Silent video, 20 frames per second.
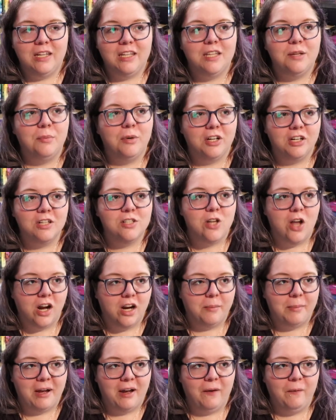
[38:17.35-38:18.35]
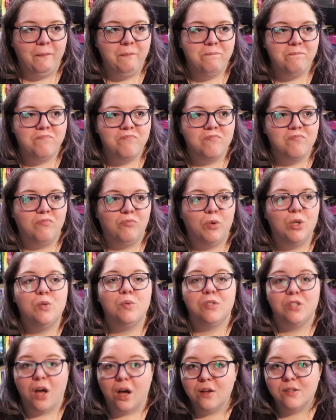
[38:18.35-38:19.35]
that we're going to talk about, which
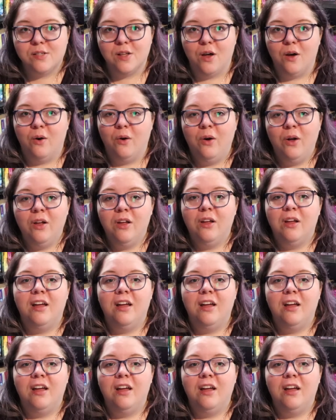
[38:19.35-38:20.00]
was also